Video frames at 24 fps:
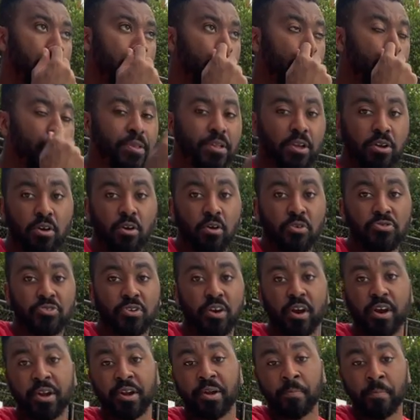and the Coast
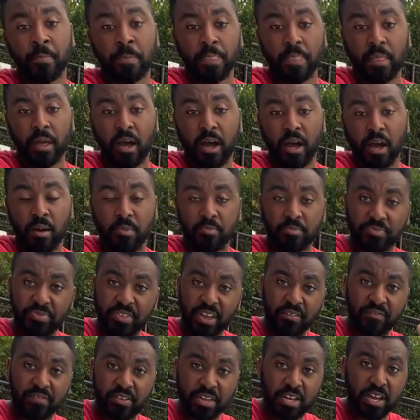Guard, um,
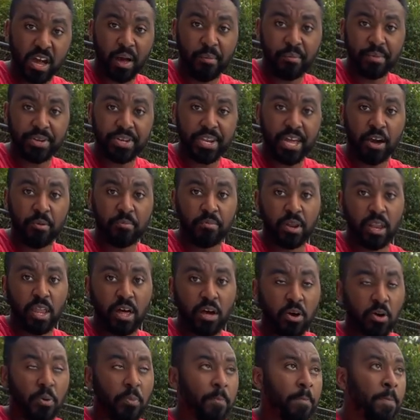definitely comment down
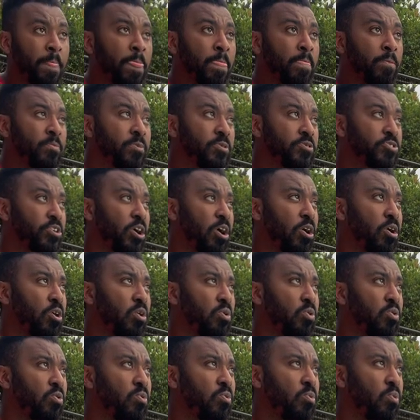below. So
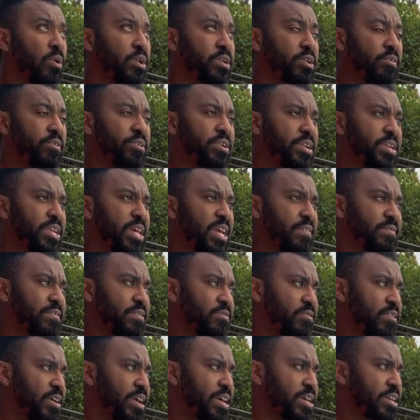when you're in the Navy,
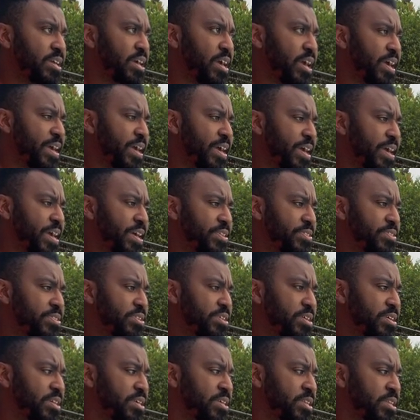right, and
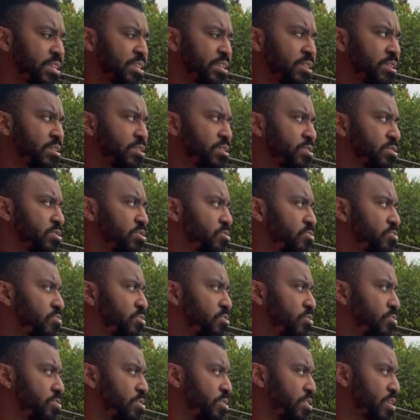you
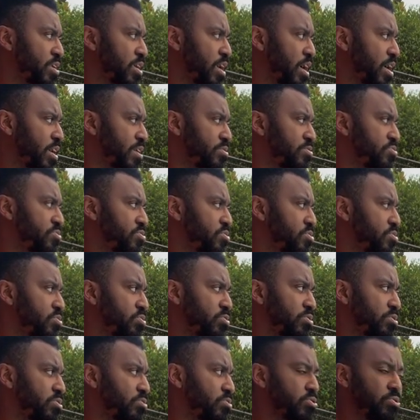do your guns, you,
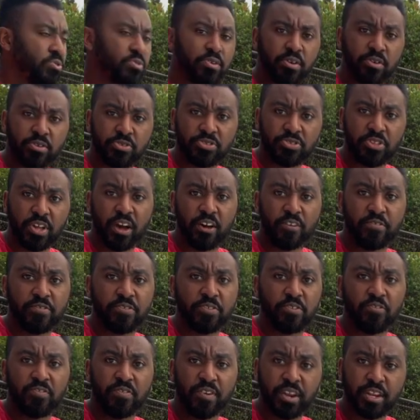you do your stuff,
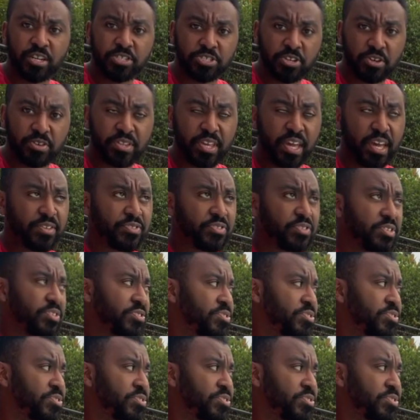you finish your tests,